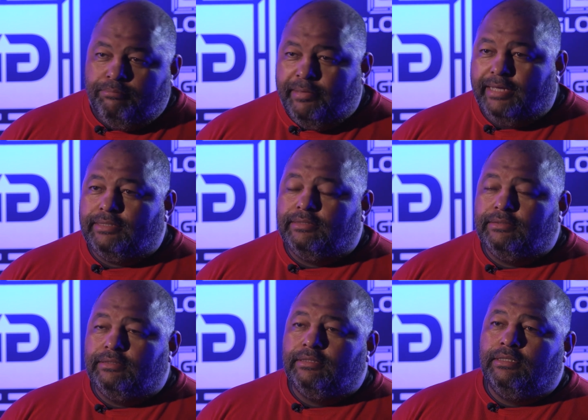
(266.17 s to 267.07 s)

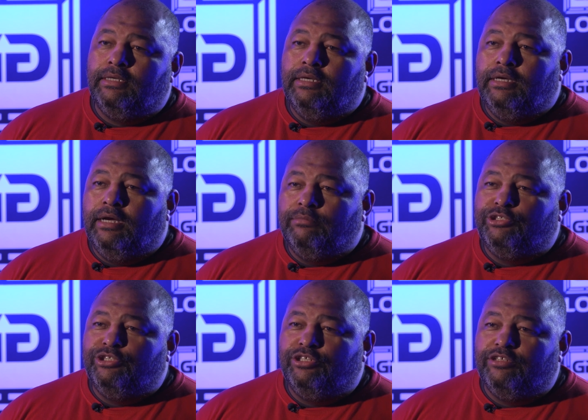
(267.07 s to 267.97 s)
packed.
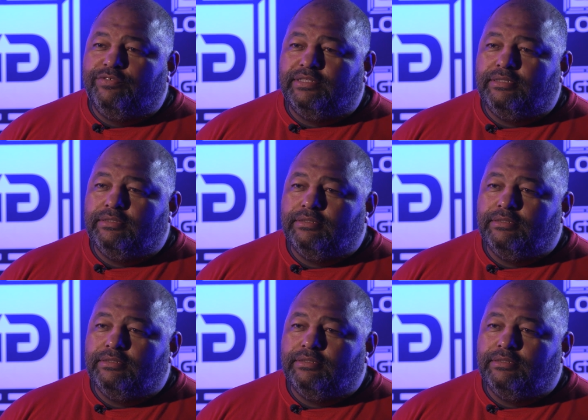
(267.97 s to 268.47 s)
I'm sure of it.